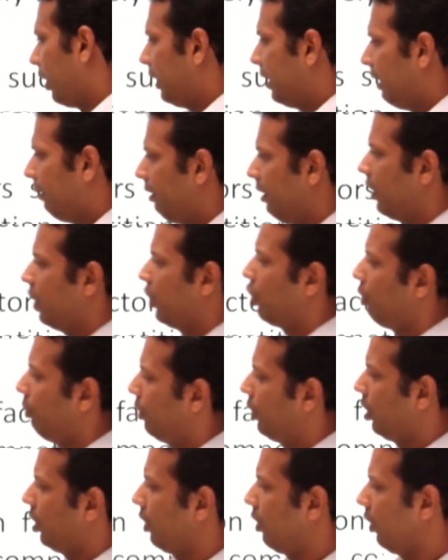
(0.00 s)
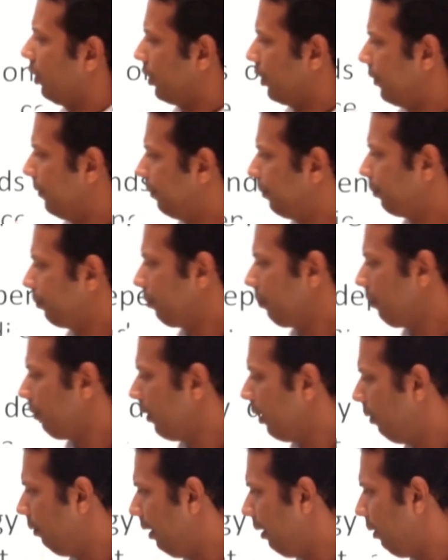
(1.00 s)
our distribution cost?
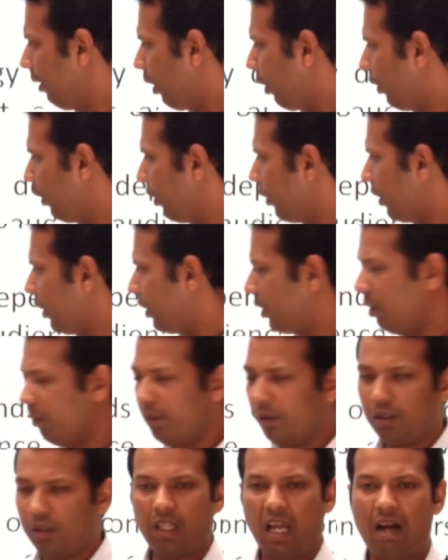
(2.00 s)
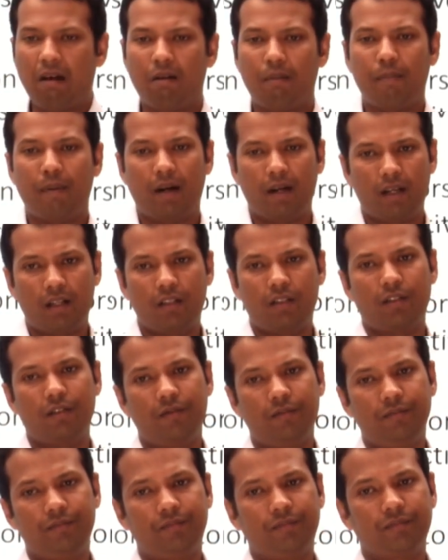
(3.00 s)
When we are going to distribute our products
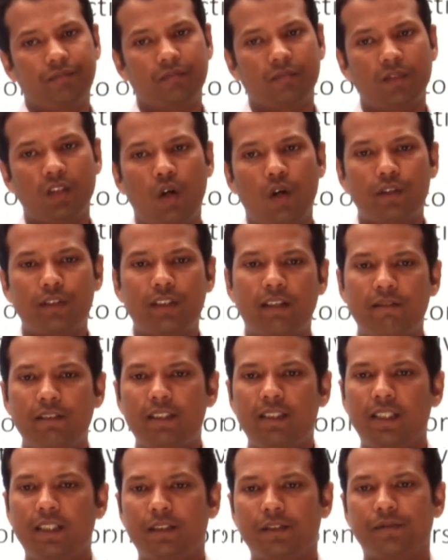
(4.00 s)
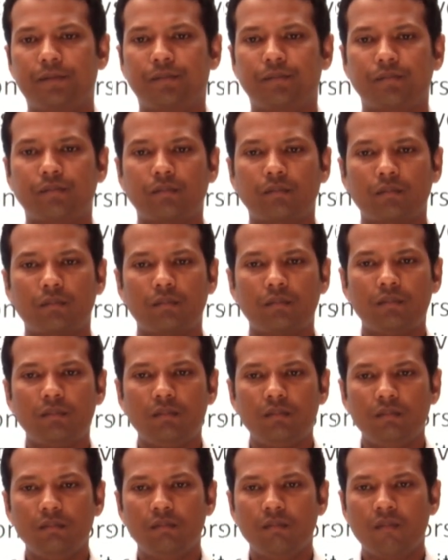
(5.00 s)
or services
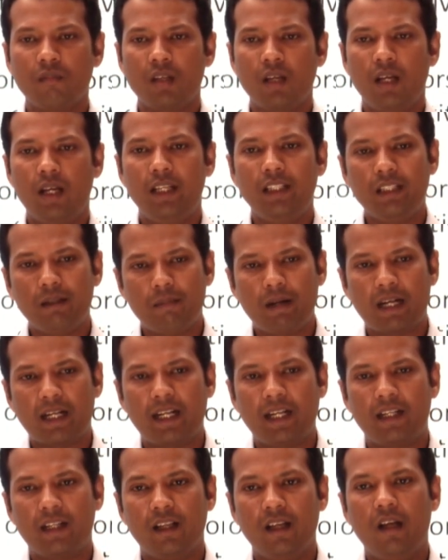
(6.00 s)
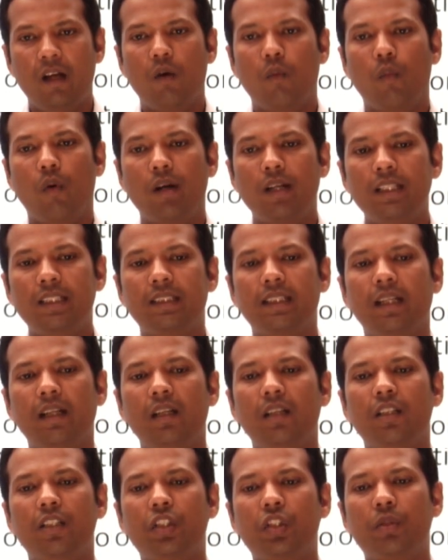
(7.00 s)
in the market, what is the
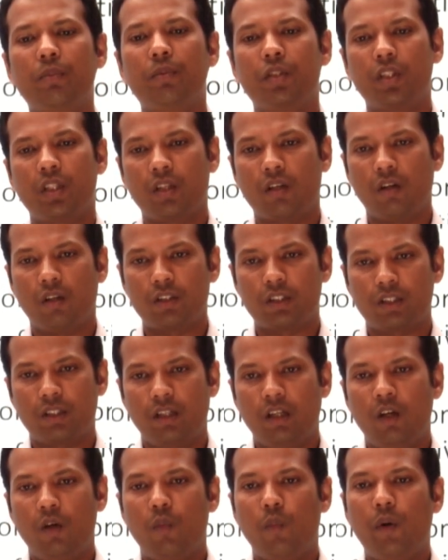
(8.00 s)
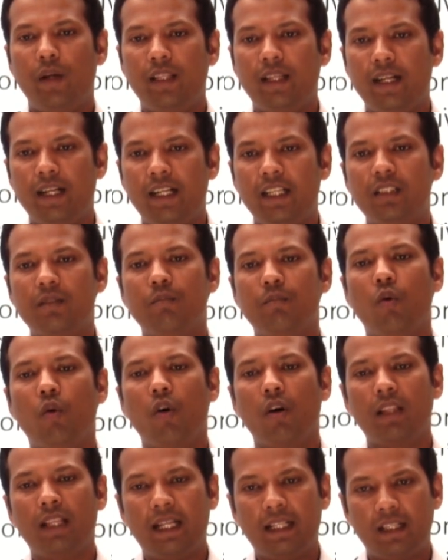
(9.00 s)
distribution cost? Whether it is
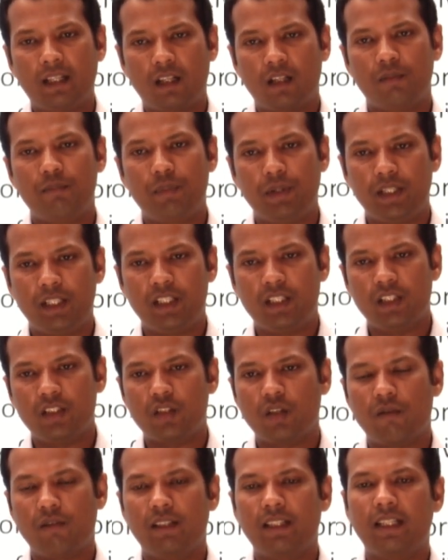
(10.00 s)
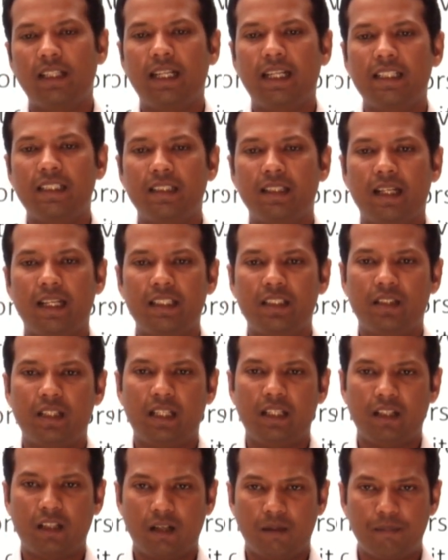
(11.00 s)
more than the competitors or whether that is less
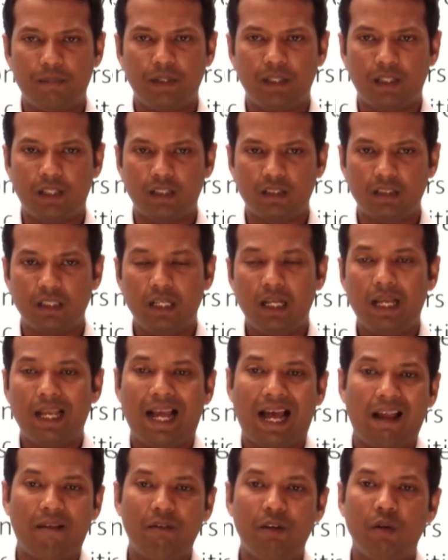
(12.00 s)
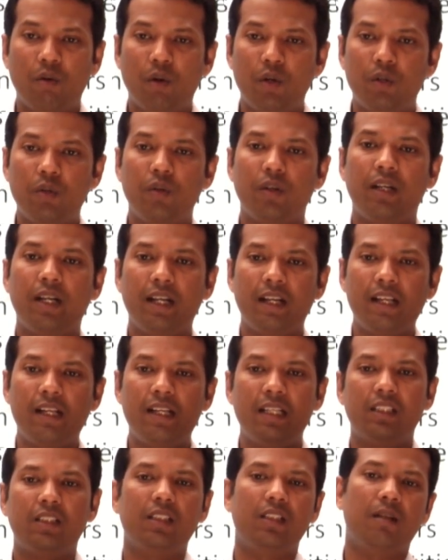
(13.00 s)
than the competitors. Are we going to create a
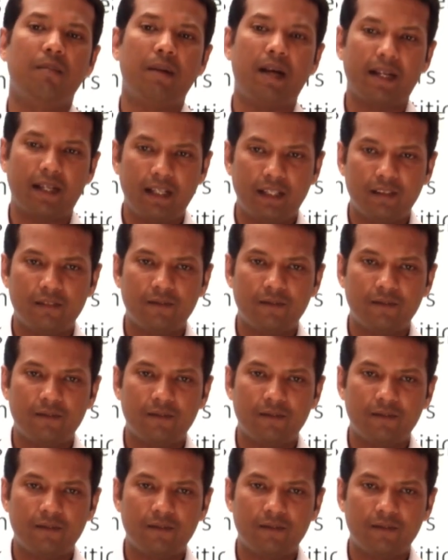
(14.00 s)
niche in the market